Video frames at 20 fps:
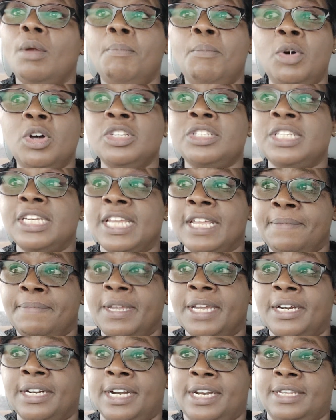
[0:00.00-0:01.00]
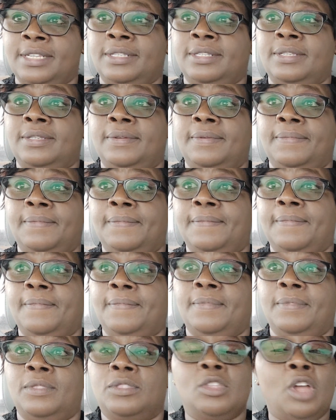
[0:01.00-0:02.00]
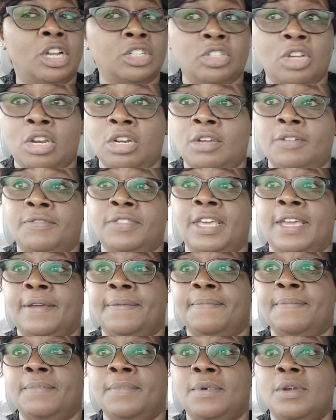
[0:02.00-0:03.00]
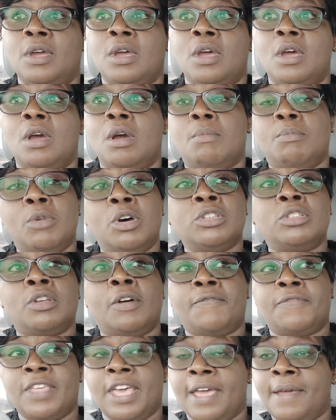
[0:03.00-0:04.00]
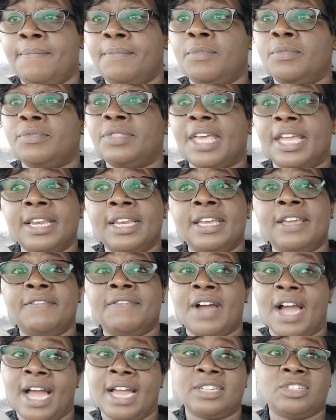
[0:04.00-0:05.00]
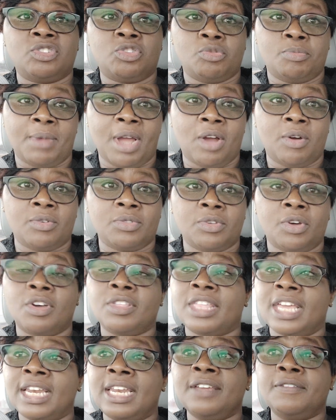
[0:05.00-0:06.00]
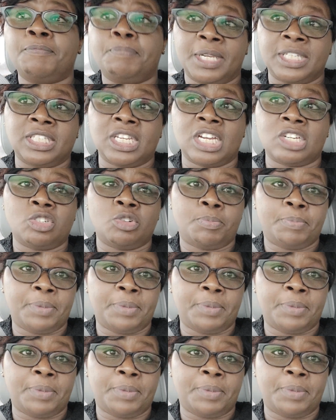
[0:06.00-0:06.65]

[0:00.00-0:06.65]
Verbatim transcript: most immigrants, not all of them, most of them, they live hand to mouth or they live paycheck to